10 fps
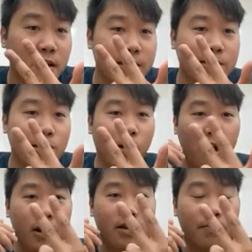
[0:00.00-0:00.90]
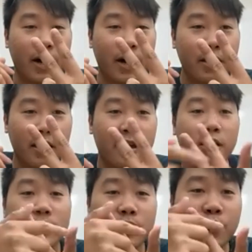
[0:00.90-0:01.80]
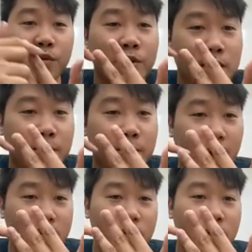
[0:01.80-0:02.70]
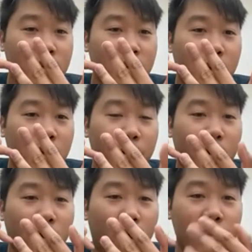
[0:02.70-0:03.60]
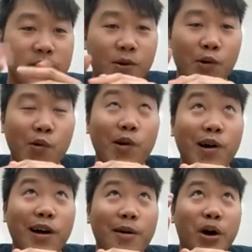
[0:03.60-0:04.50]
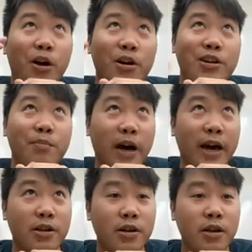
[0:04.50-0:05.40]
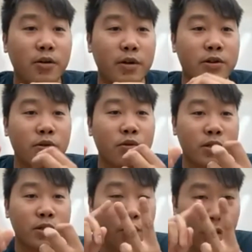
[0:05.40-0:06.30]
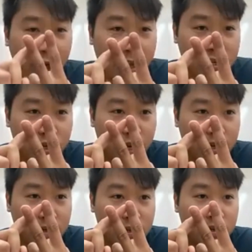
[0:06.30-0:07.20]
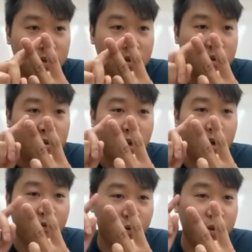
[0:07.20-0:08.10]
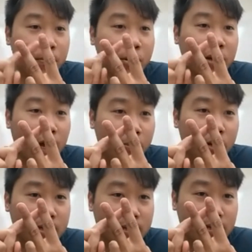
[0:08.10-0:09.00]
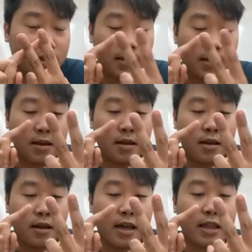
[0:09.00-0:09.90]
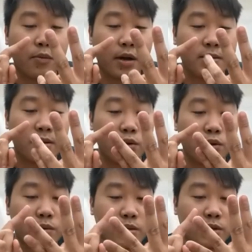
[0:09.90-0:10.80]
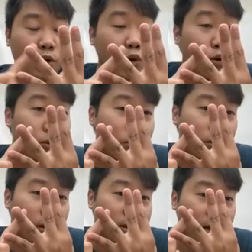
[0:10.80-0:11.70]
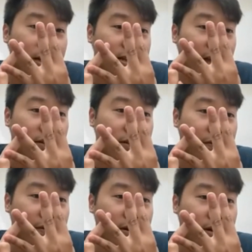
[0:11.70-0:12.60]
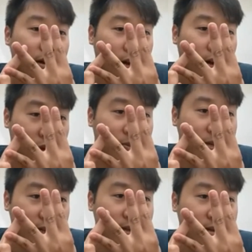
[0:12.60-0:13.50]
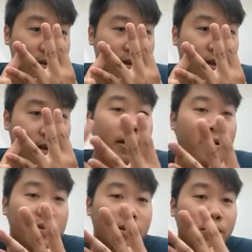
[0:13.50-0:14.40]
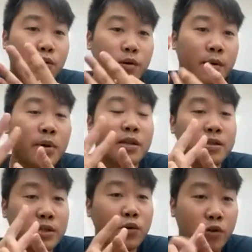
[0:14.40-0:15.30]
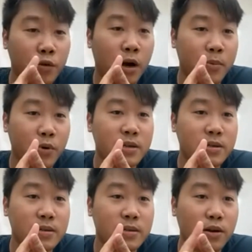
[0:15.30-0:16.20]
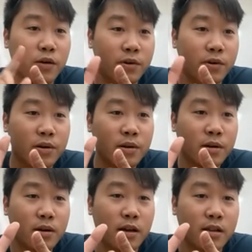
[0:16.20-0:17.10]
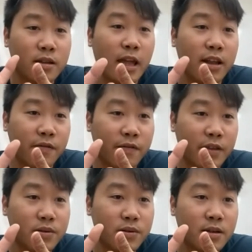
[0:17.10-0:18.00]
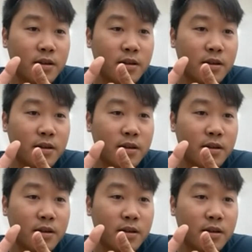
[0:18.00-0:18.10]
And so our compile uh, also there needs to be check, but our so but our compiler we do two hash checks uh, for the input and output instances, and then we also do two non-native uh, arithmetics and also uh, but two group operations over uh, the native field.